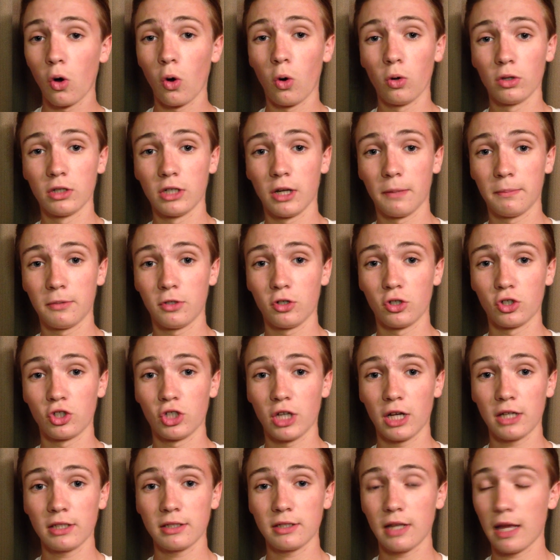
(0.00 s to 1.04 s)
hold it up to your
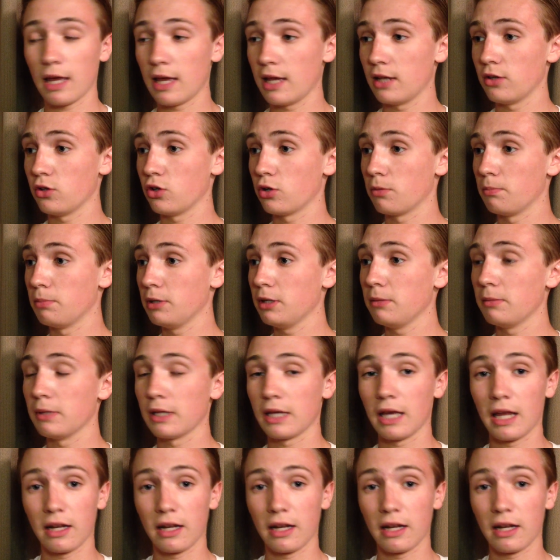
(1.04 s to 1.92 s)
chest and you're beaming.